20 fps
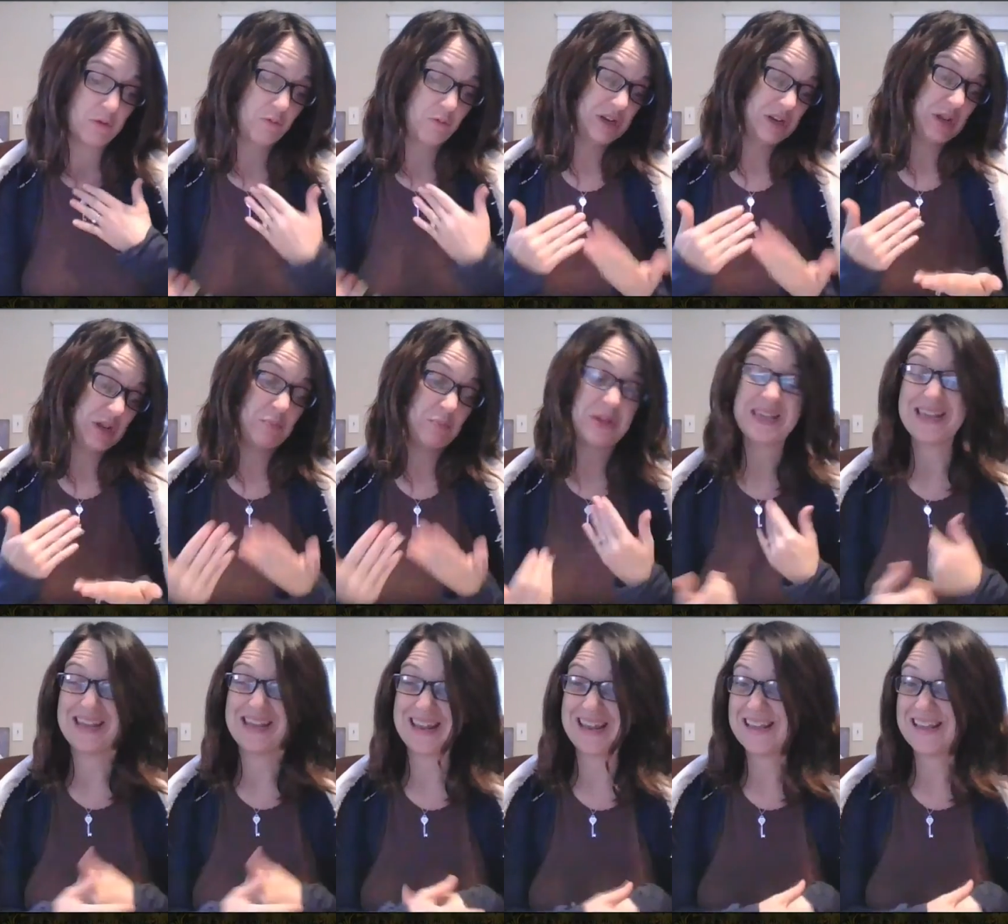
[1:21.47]
Wouldn't it
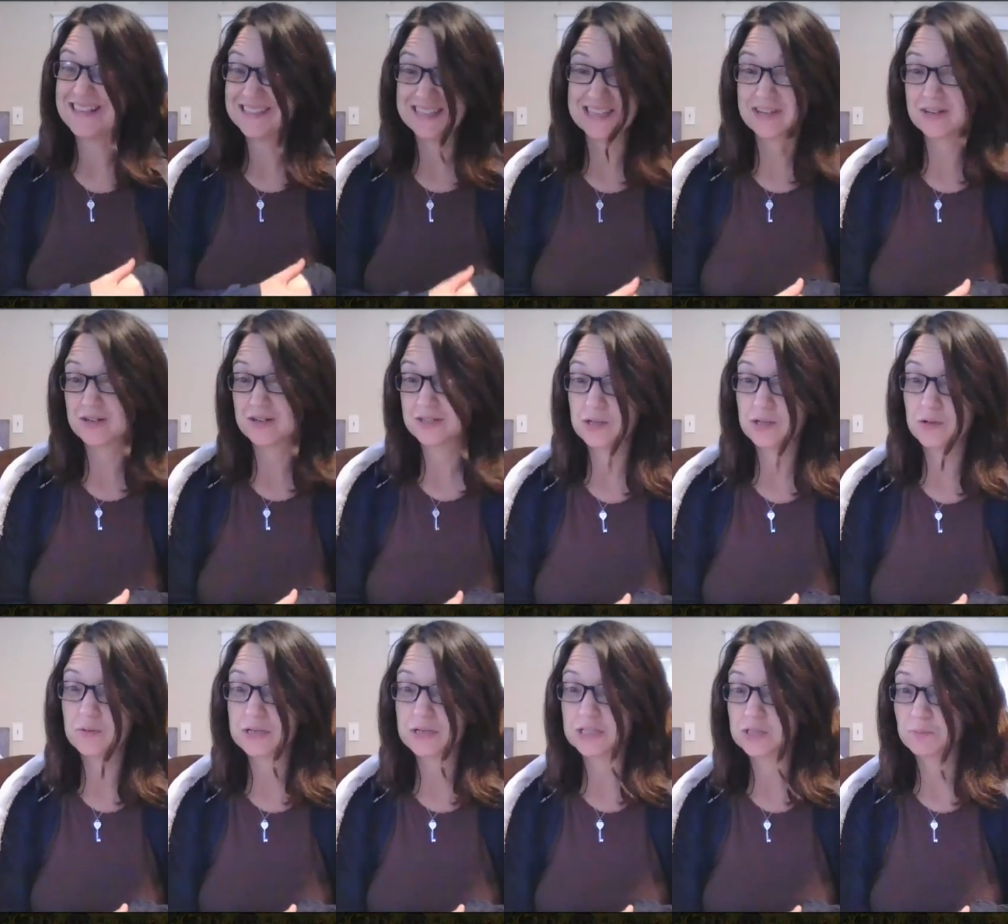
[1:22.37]
be easier
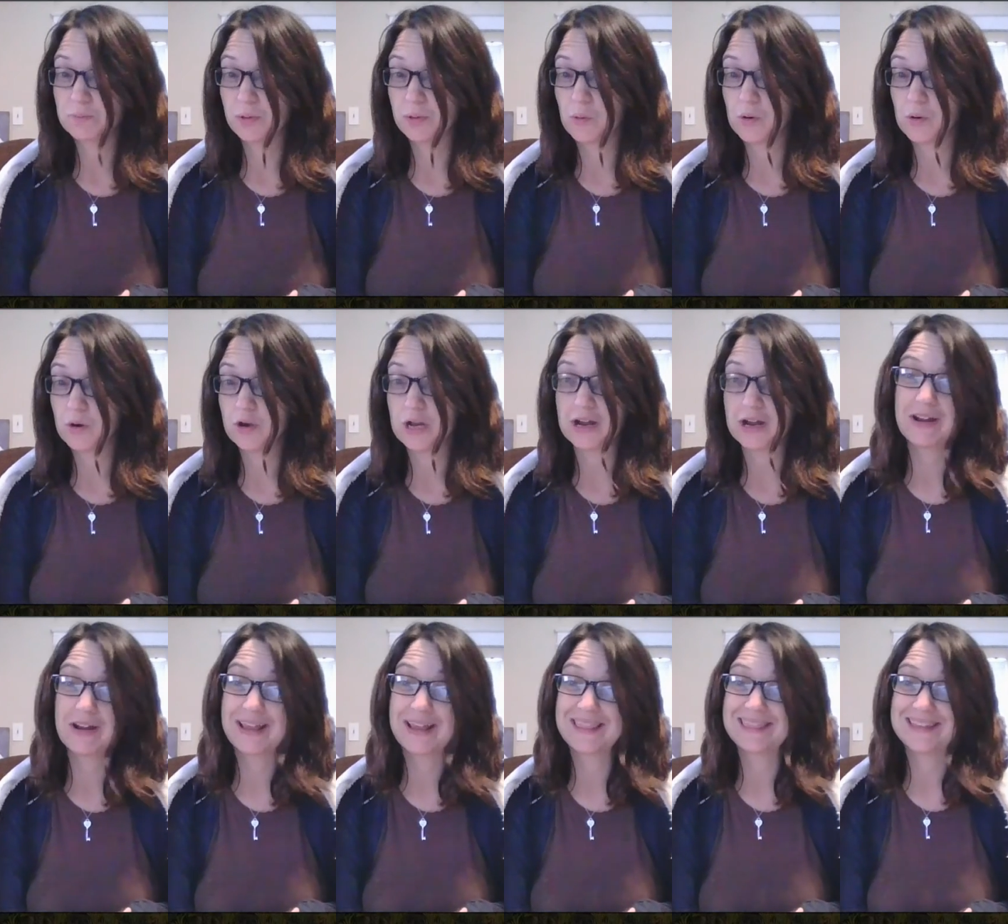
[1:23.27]
to explore
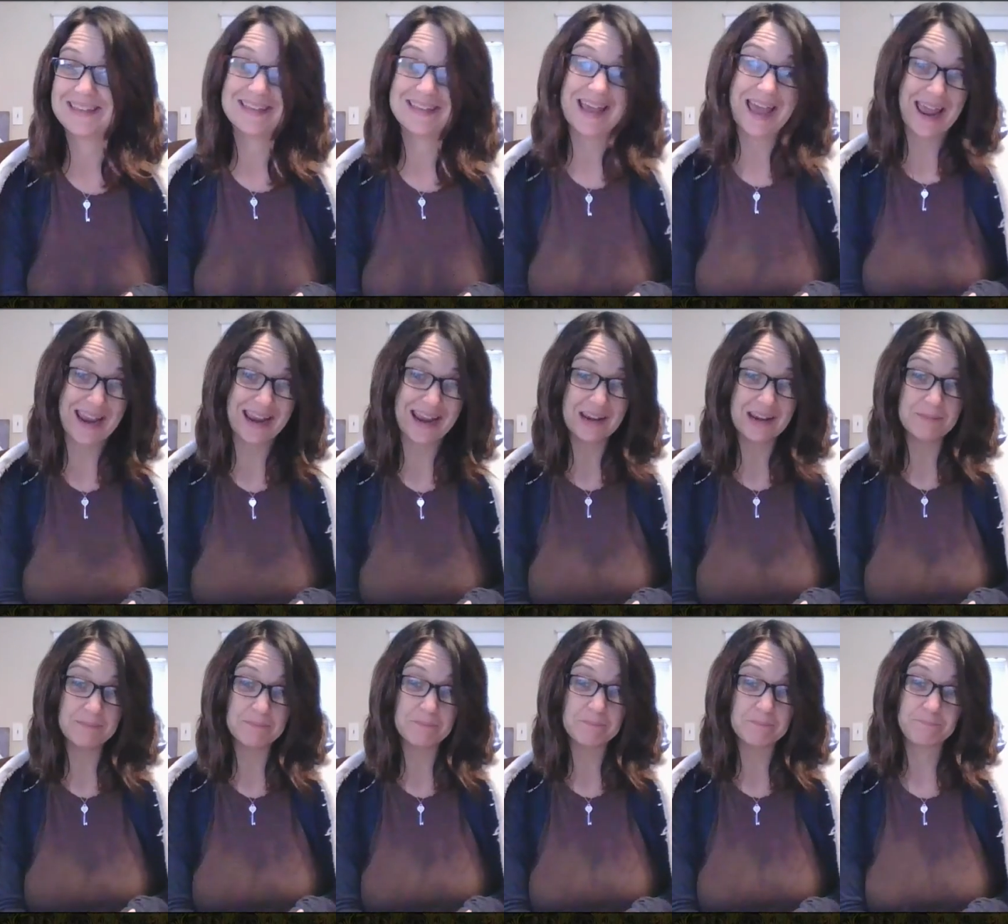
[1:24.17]
during the
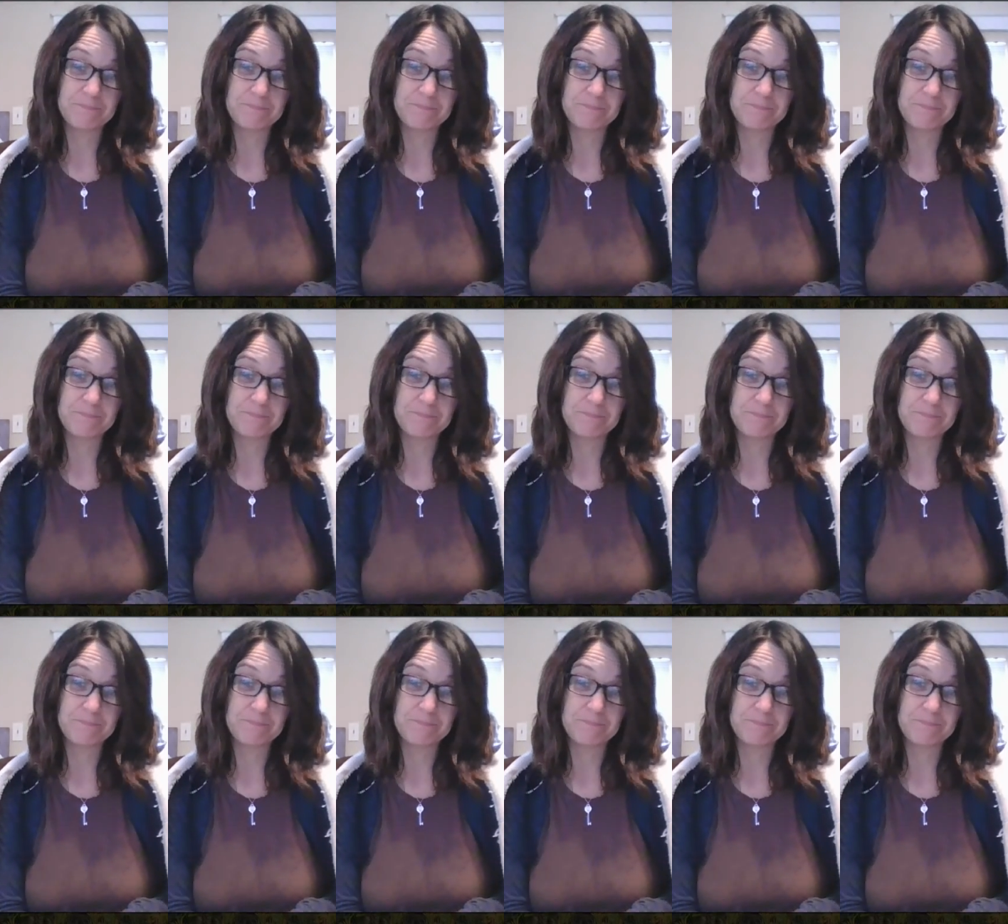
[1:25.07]
day?